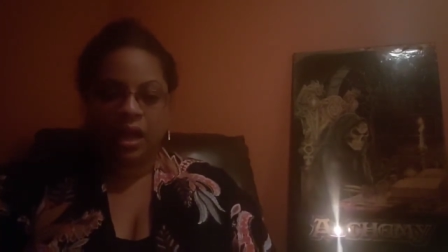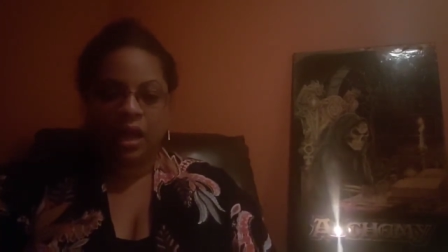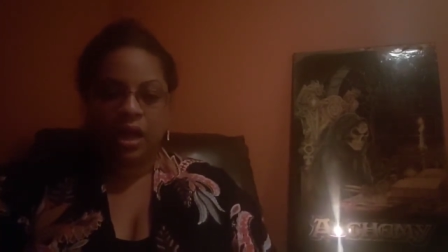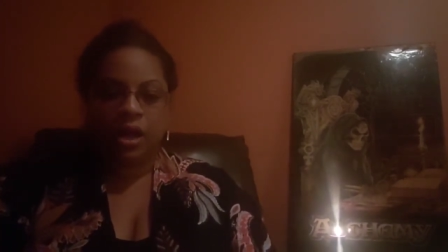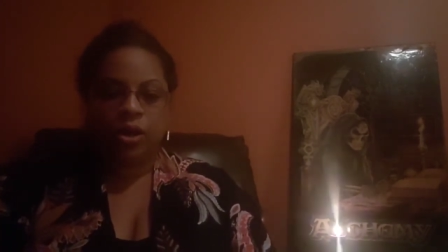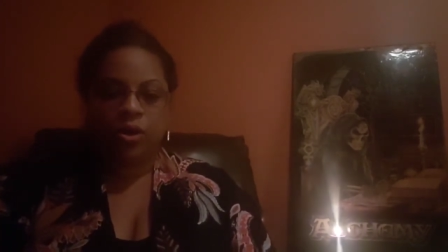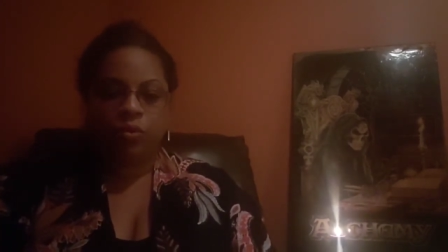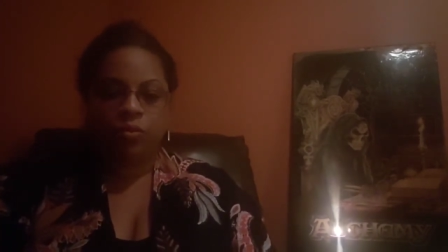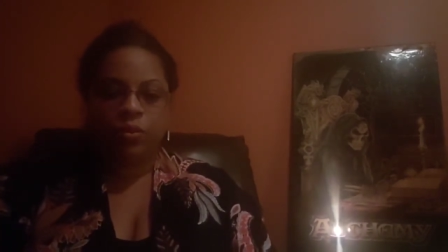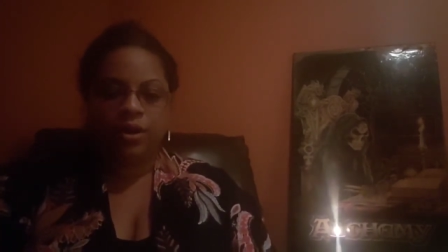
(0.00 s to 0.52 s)

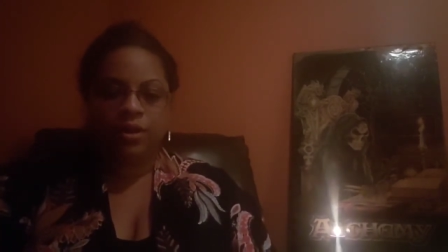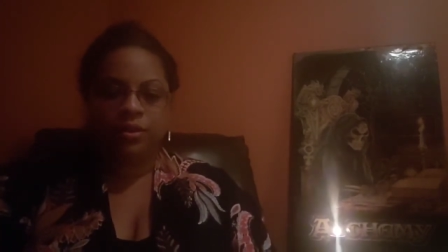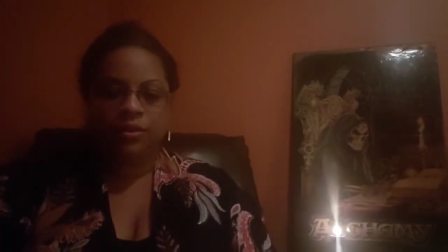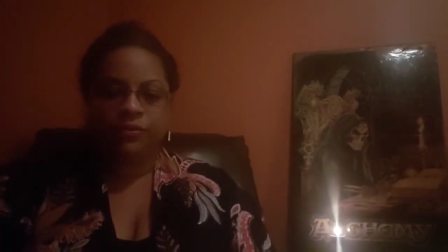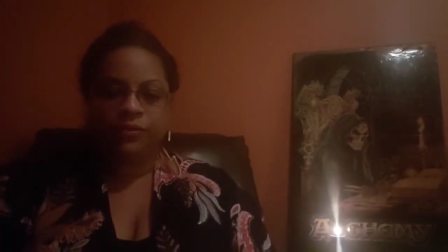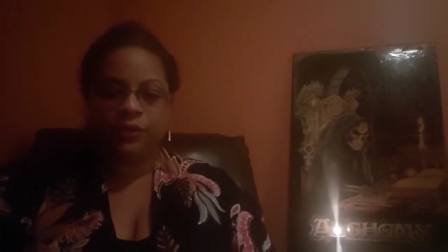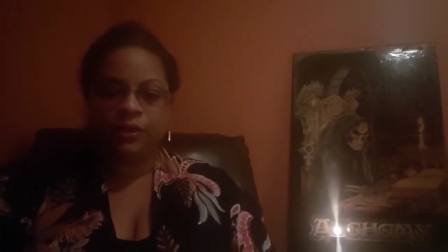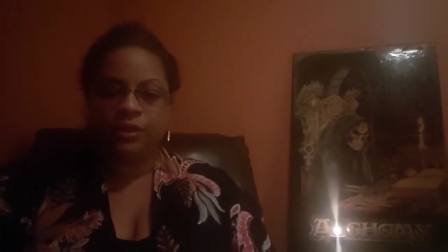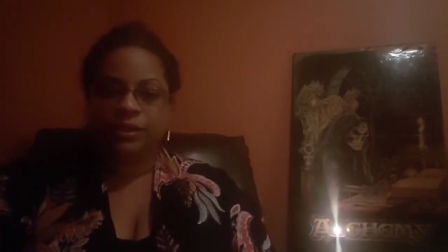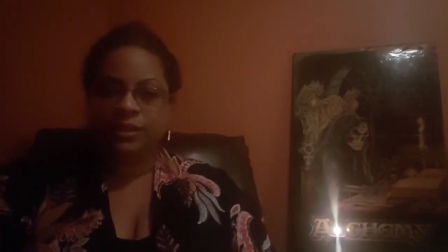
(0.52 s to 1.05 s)
uh, one of
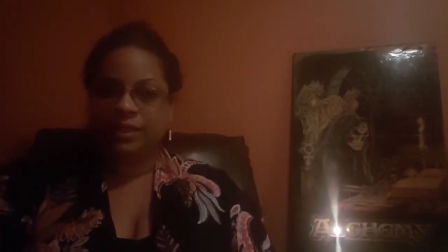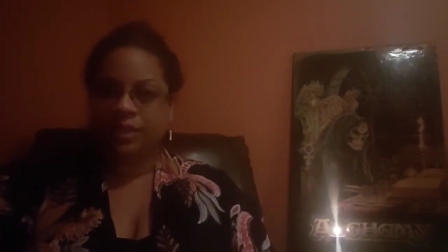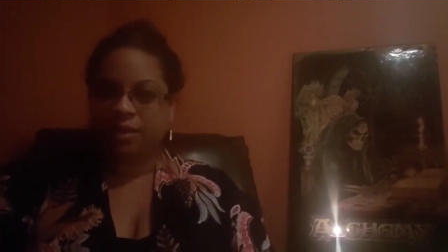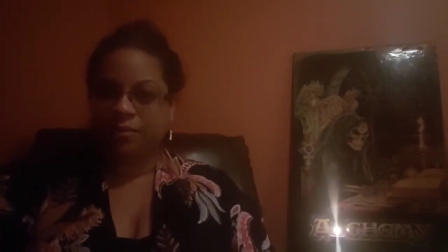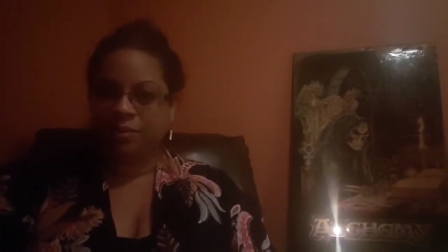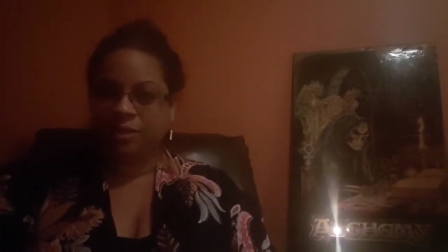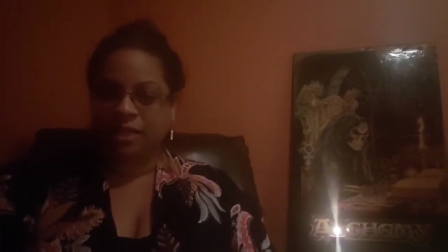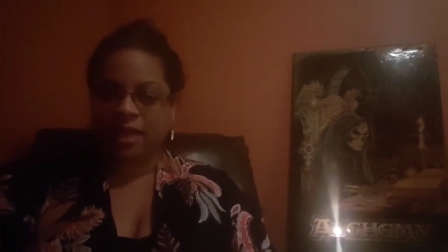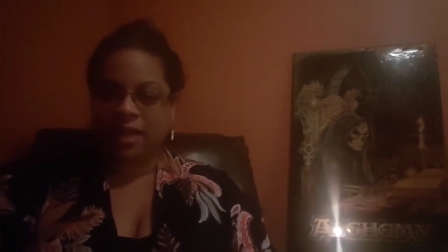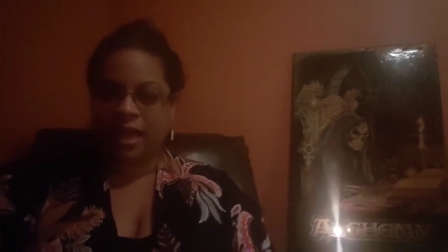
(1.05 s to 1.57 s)
the first
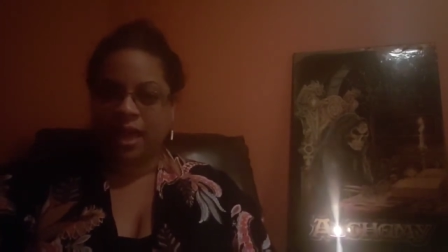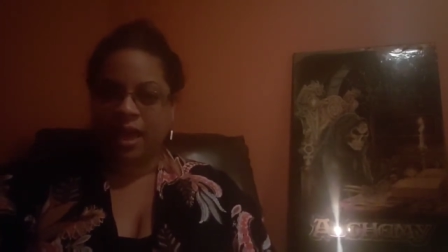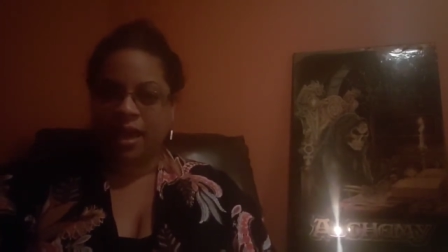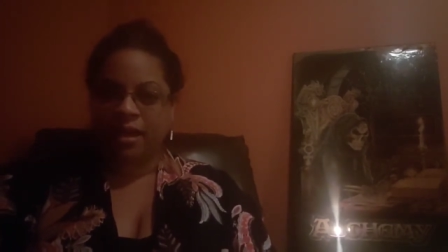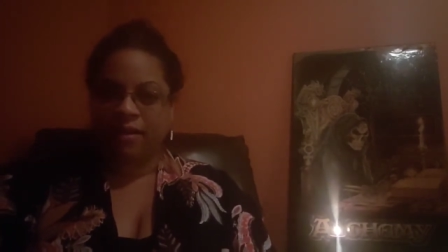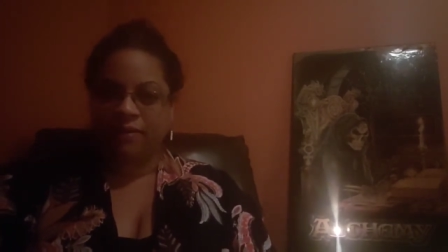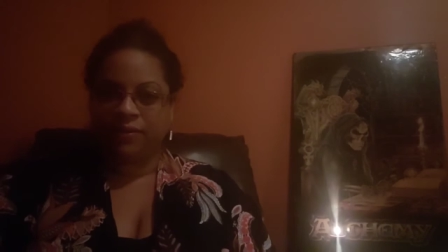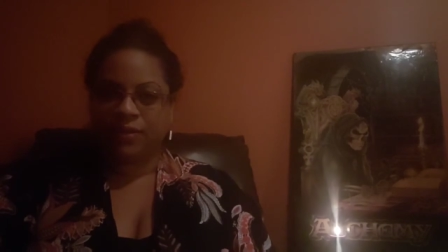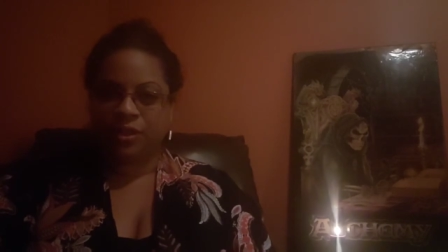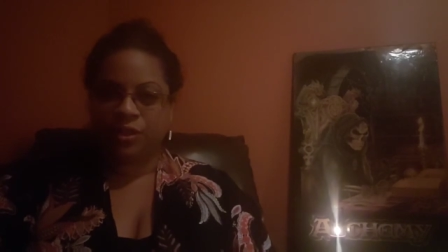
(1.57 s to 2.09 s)
tips i
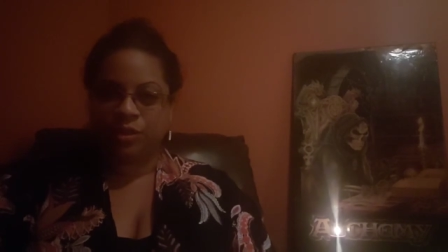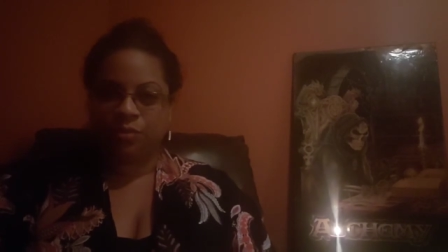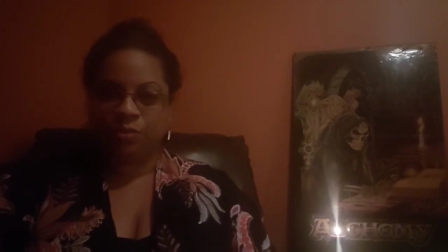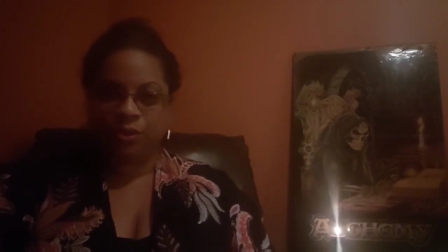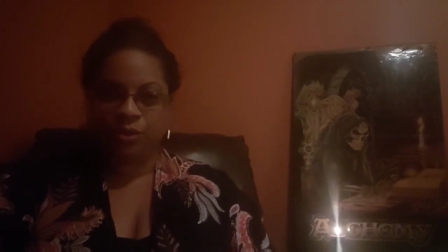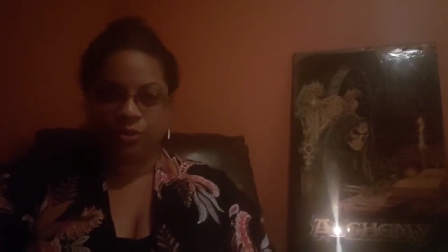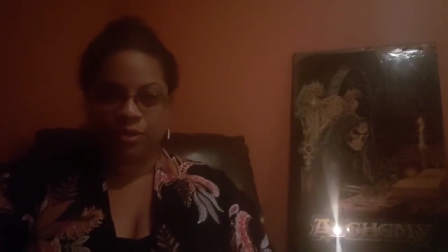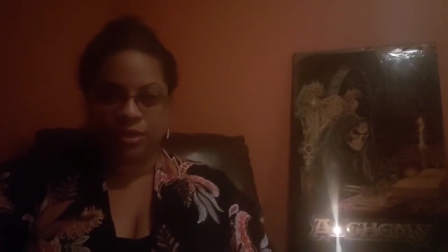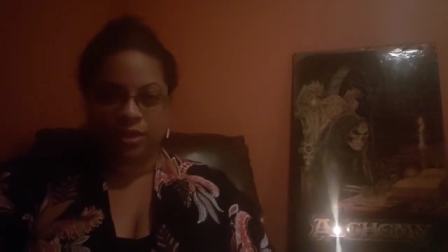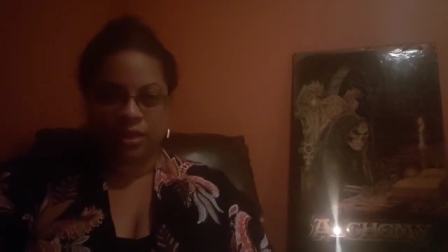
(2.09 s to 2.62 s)
have is
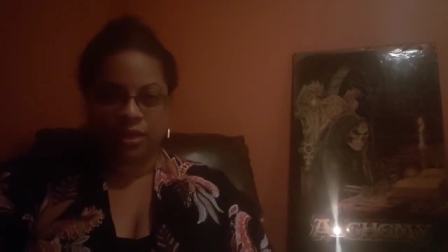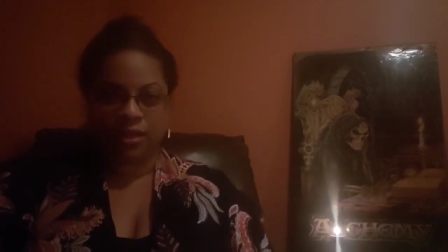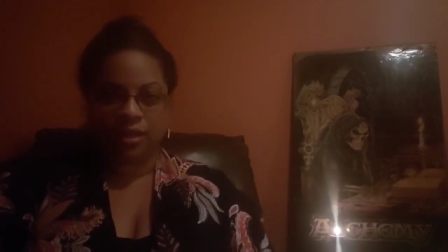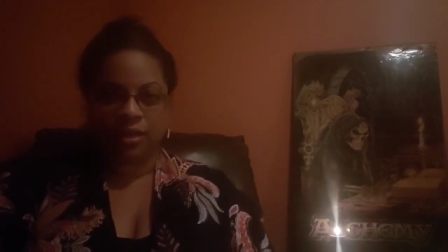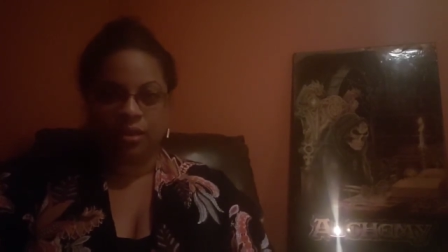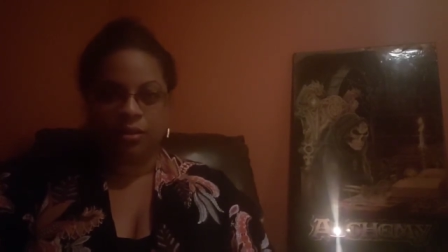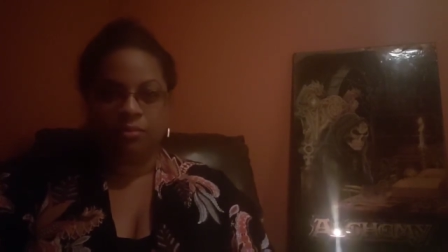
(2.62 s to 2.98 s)
music